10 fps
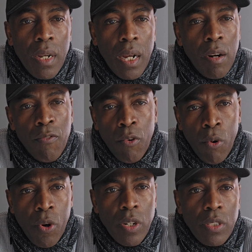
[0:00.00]
And of
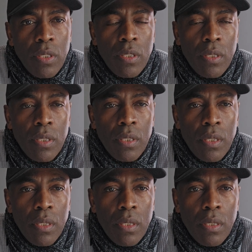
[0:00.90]
course,
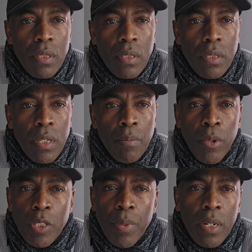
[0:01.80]
it
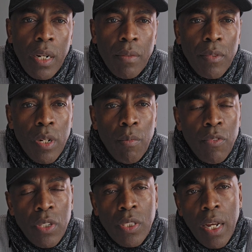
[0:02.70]
must be the, the
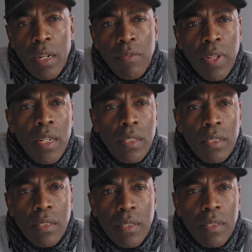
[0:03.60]
obverse side of
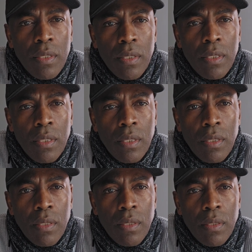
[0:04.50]
this.
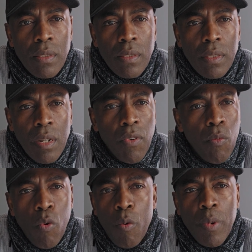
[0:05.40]
If a
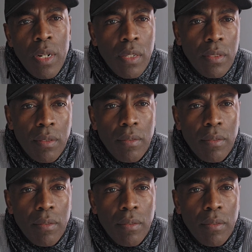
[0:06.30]
woman